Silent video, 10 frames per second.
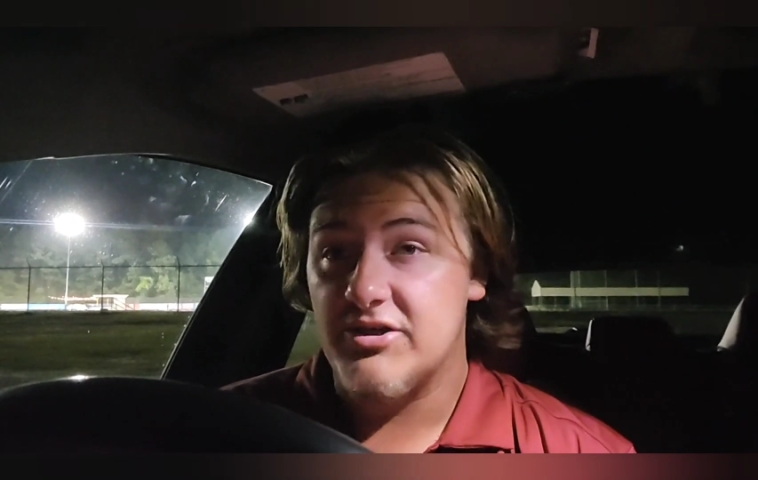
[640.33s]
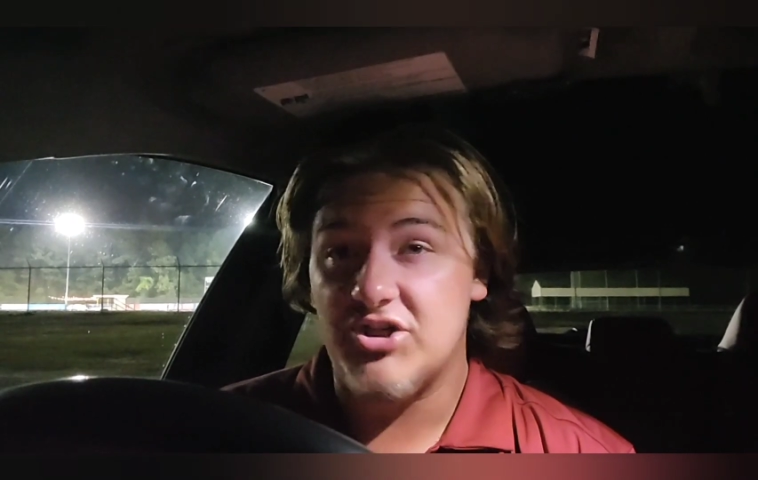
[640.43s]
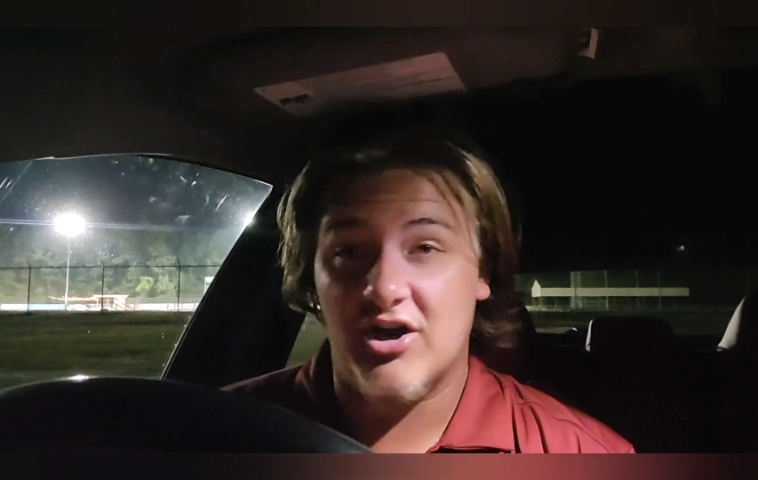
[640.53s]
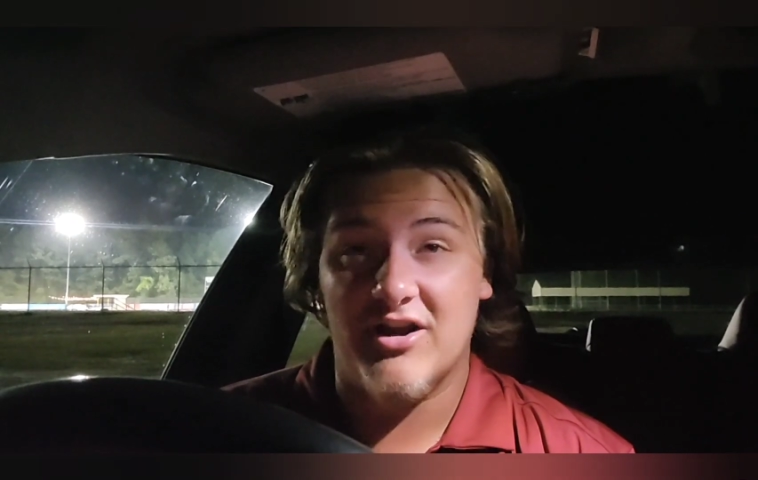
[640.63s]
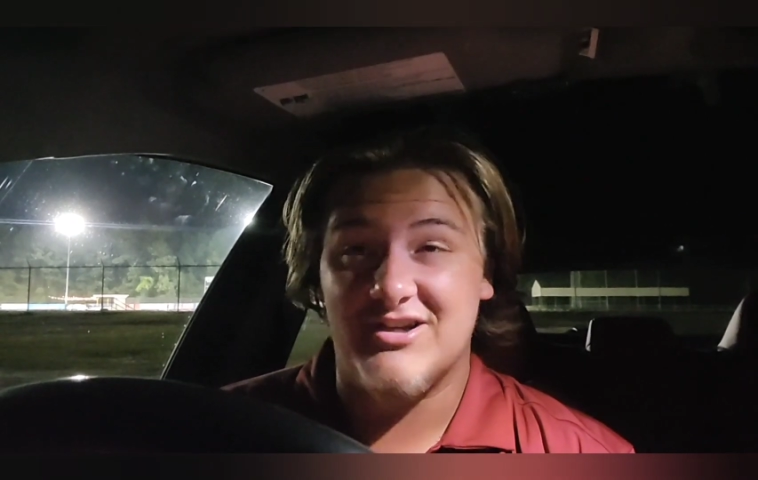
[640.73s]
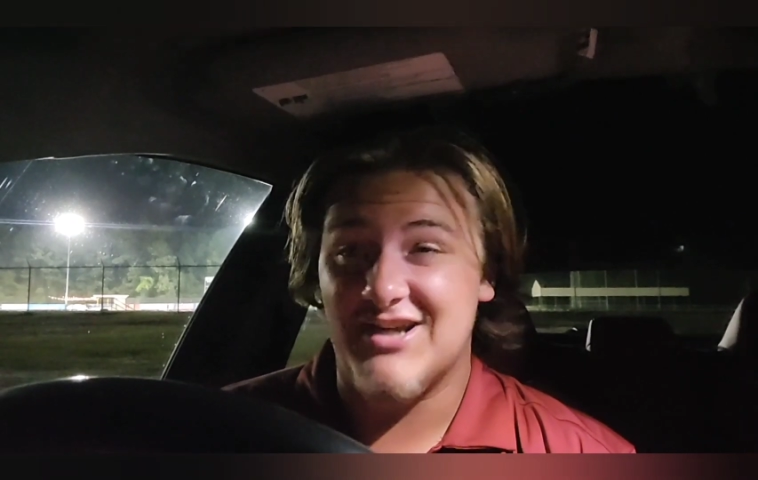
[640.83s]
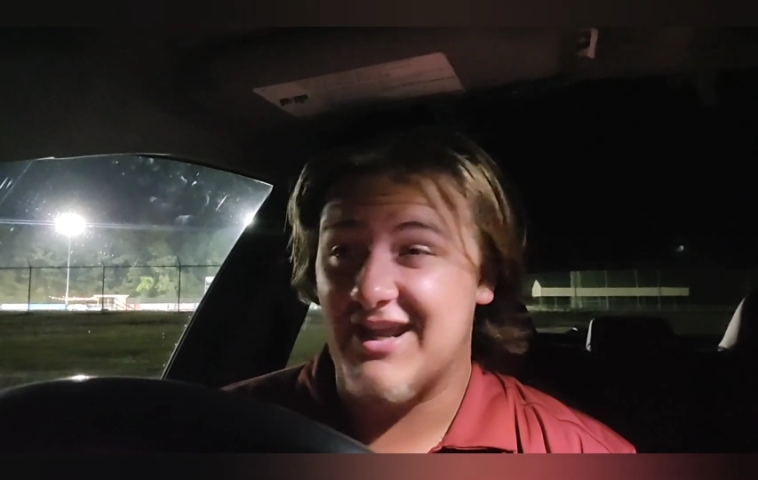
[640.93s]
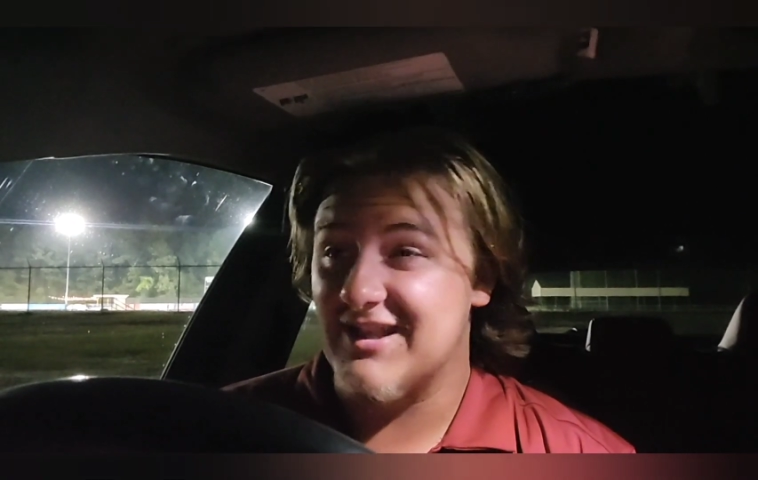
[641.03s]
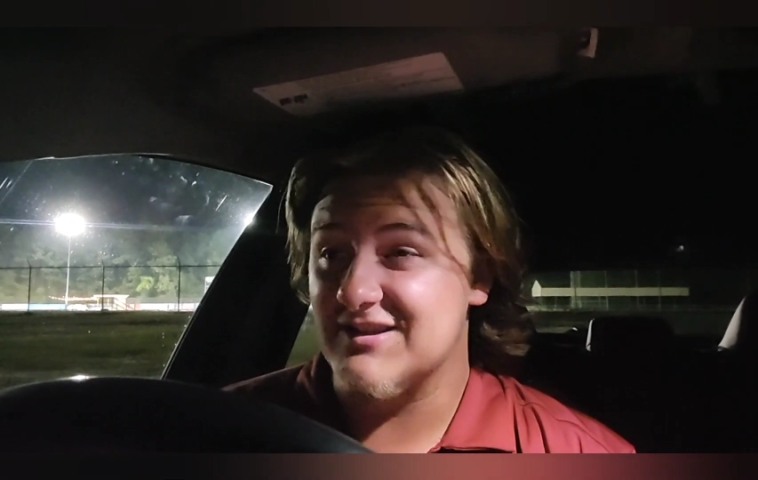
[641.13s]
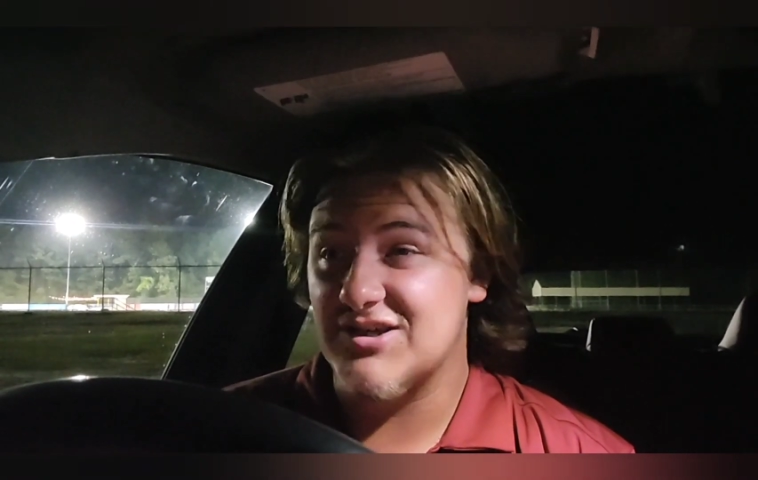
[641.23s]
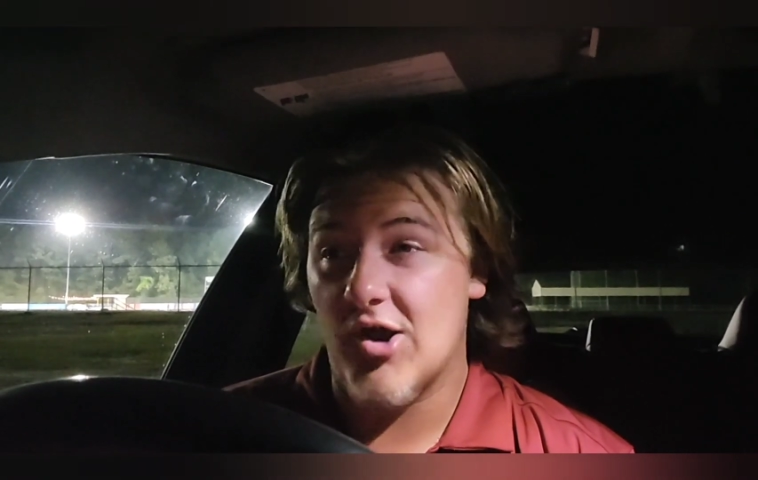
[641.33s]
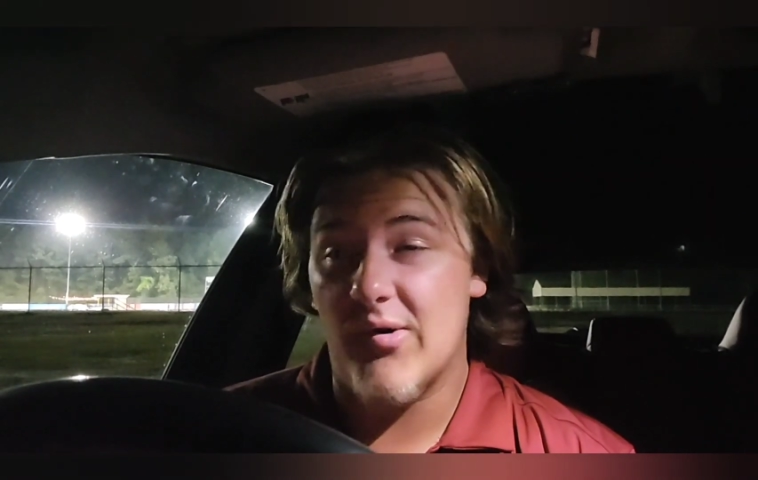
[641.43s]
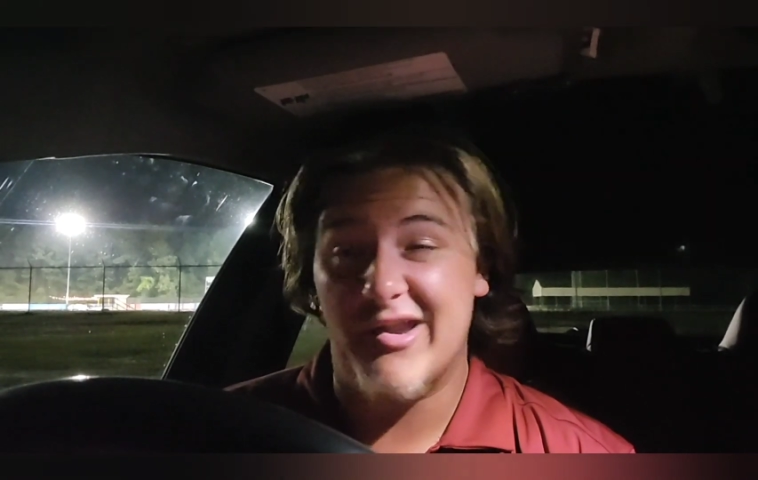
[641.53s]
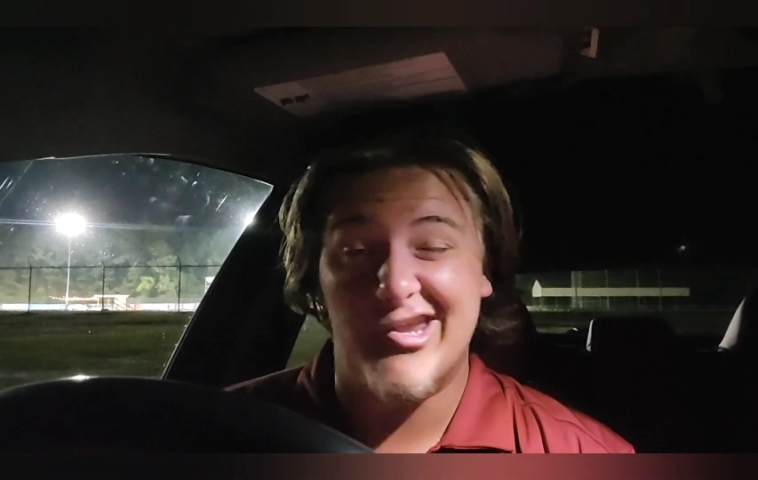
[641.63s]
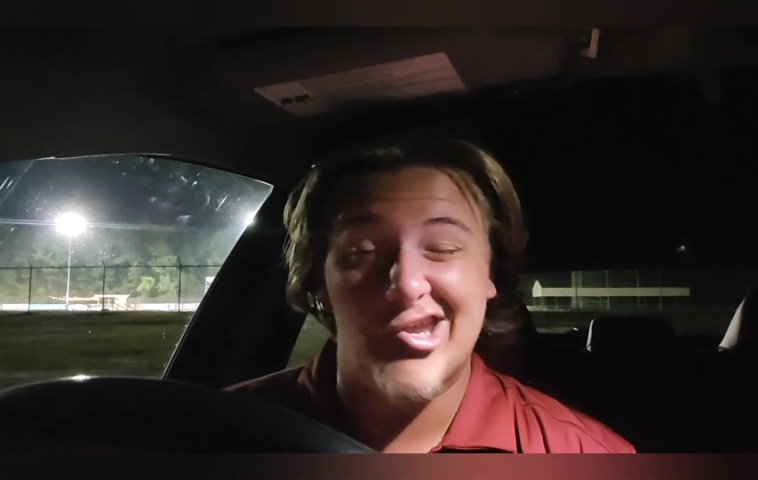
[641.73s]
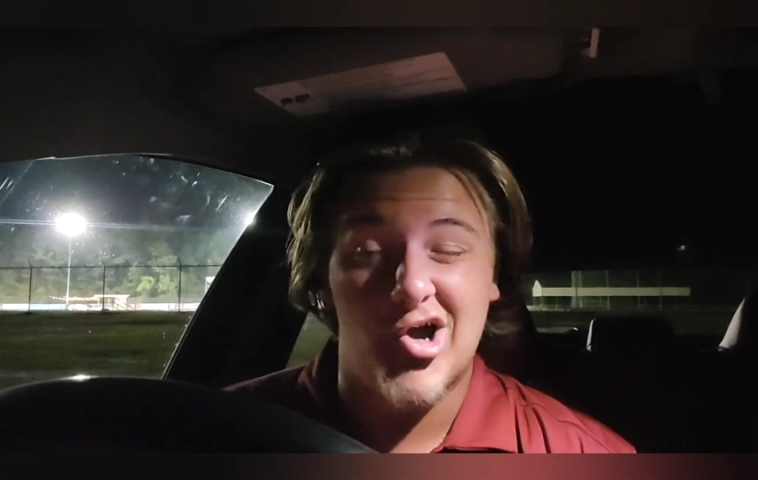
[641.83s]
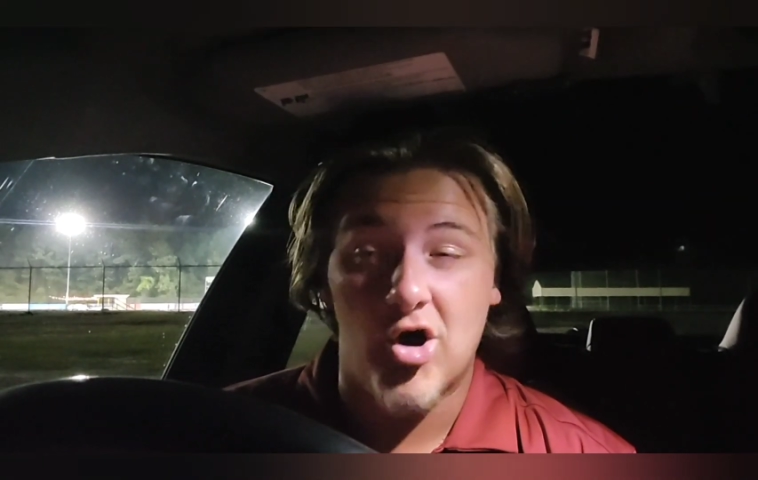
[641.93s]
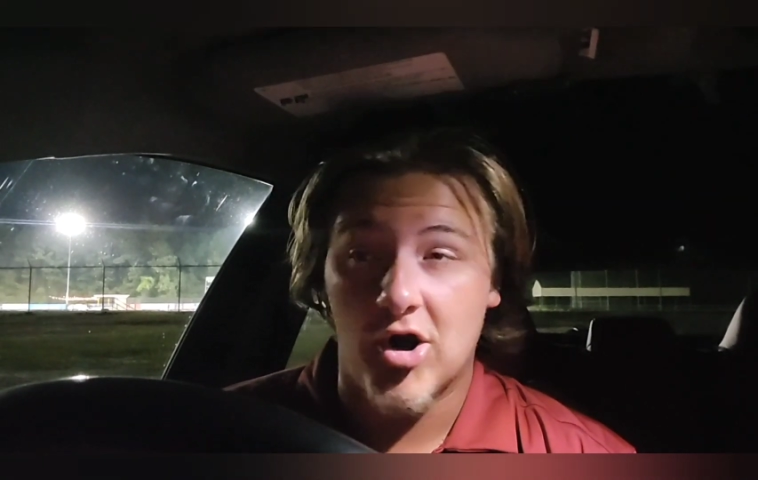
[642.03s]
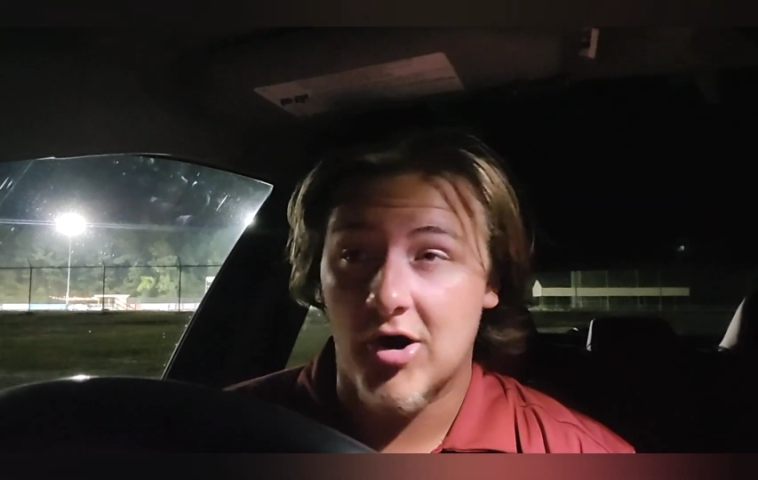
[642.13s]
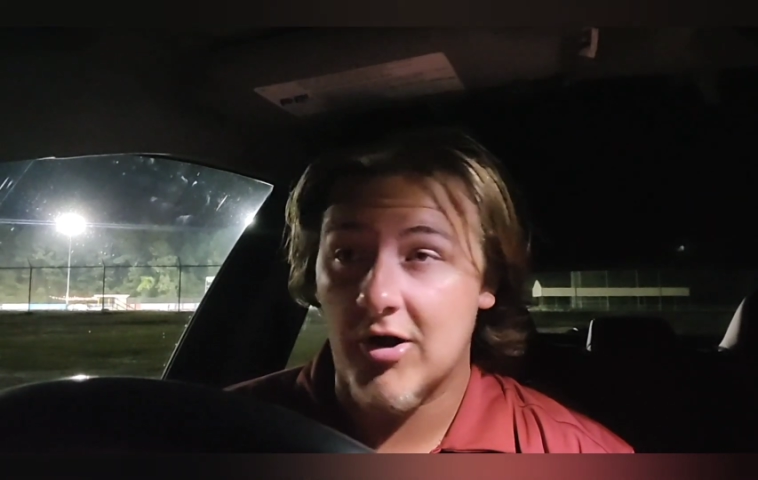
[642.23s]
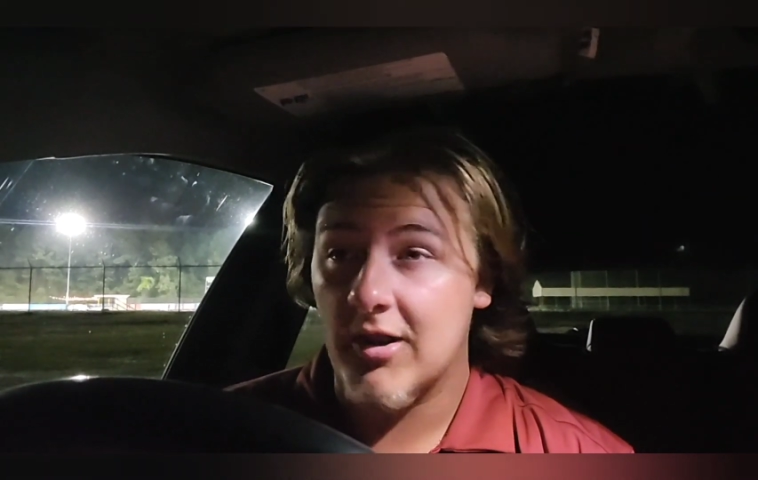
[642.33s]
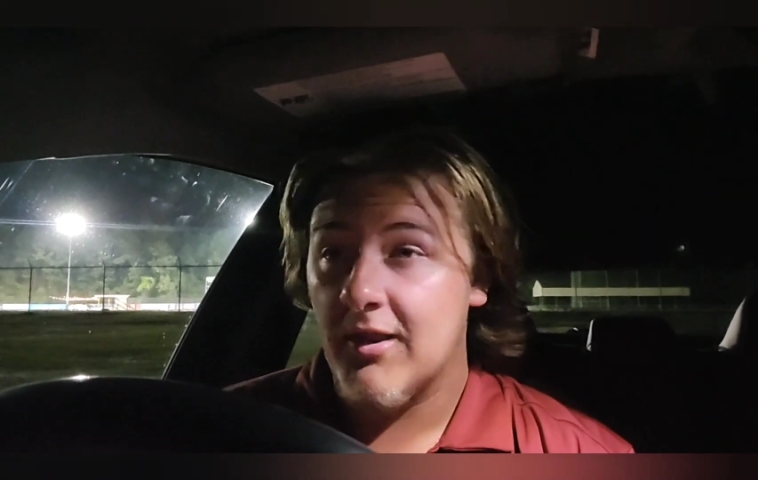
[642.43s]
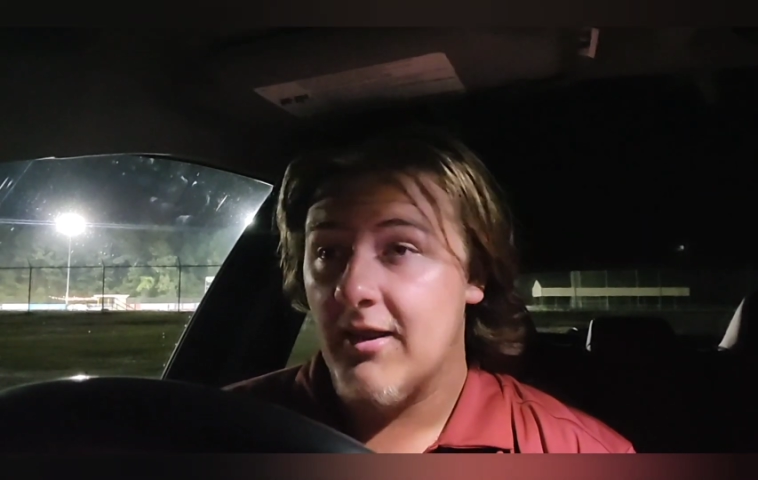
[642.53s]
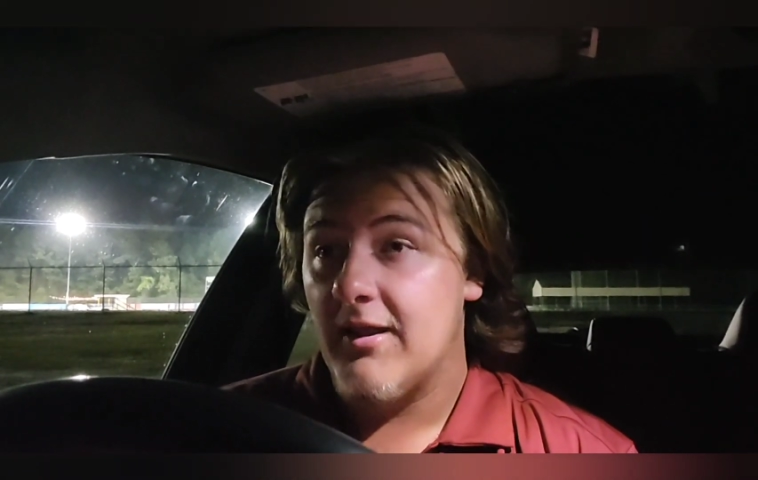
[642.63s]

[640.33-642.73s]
Jarrett Jenkins going yard.